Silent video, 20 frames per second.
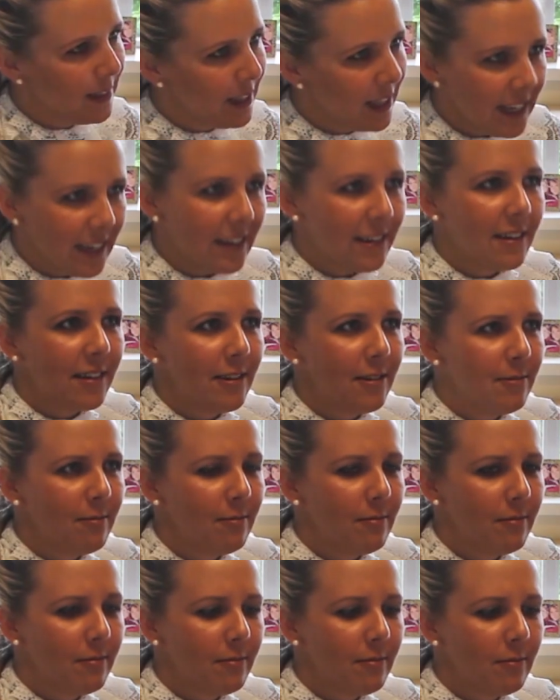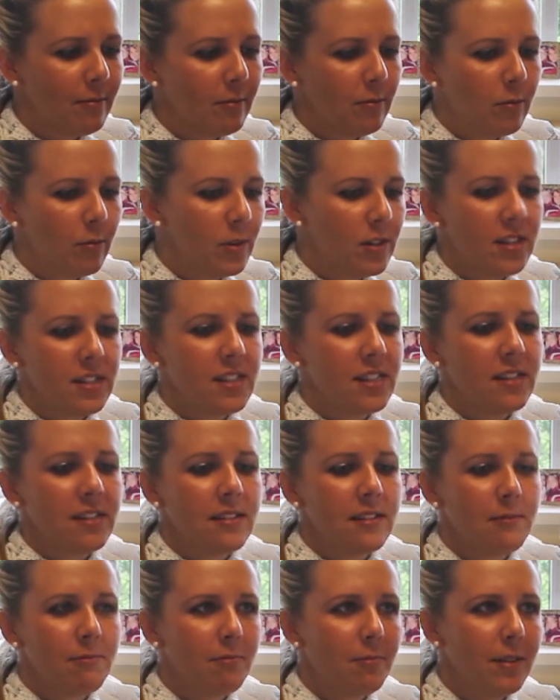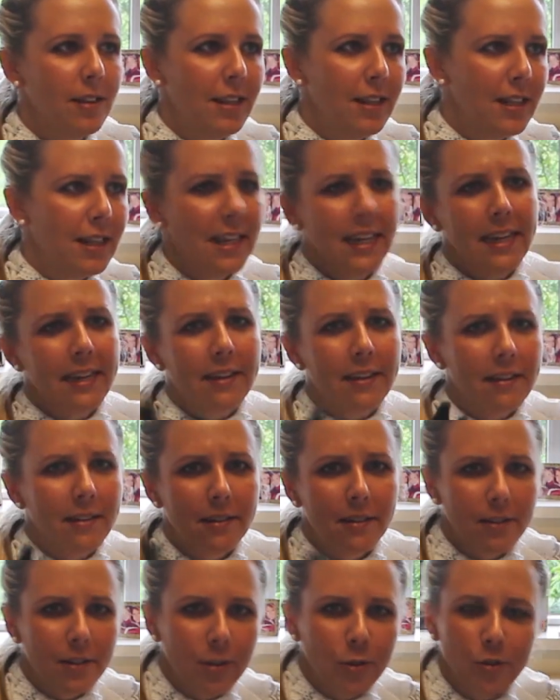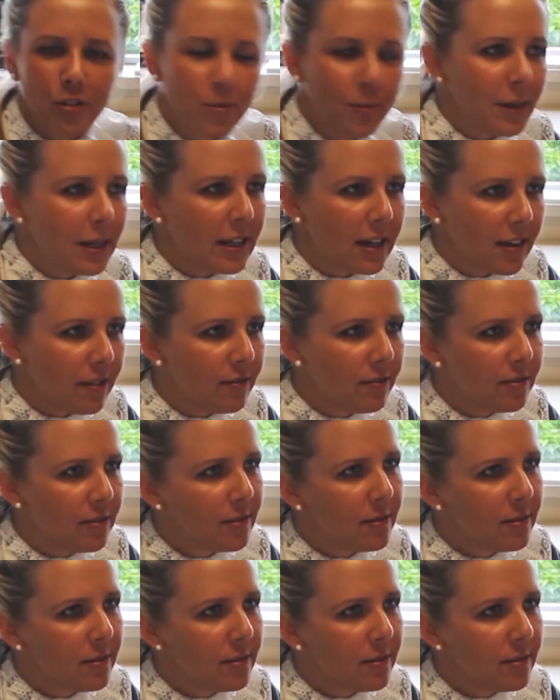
Link. does this link you speak of?